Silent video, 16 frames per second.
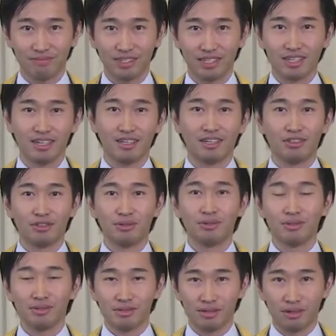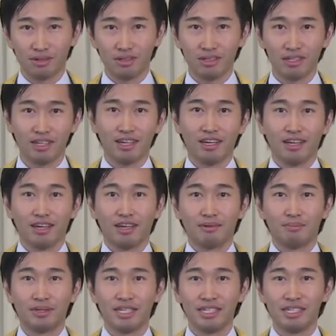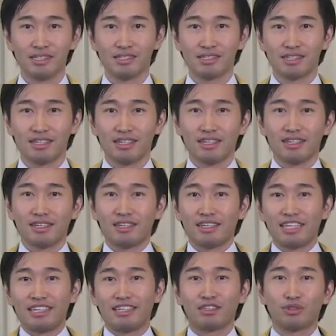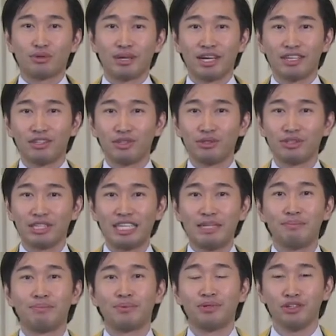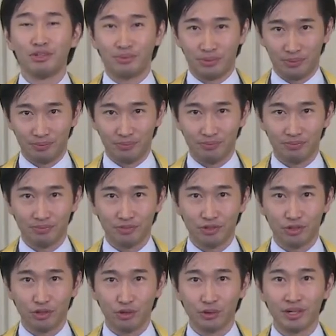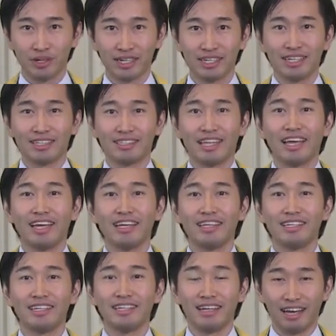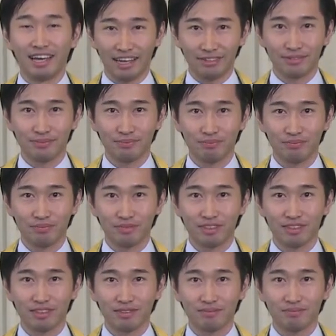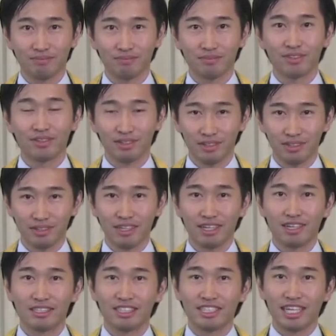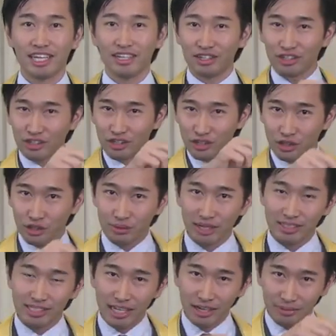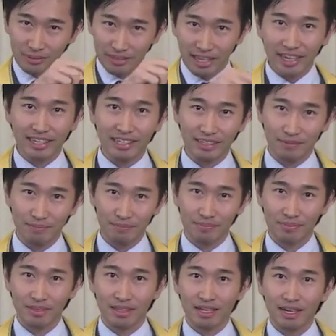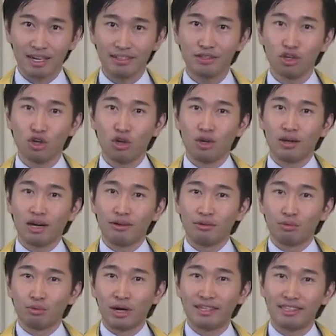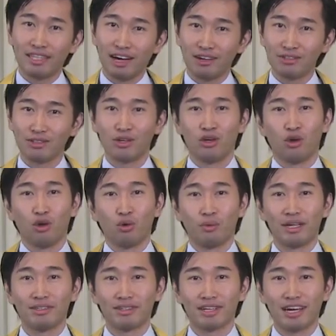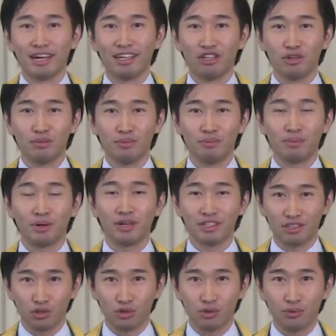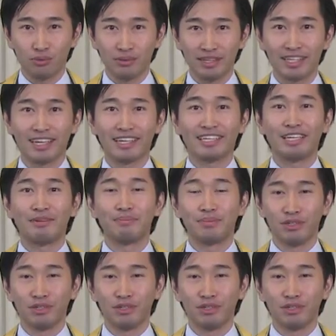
To do so, please try to improve your daily life. You know, check yourself daily and find out what kind of point we can improve.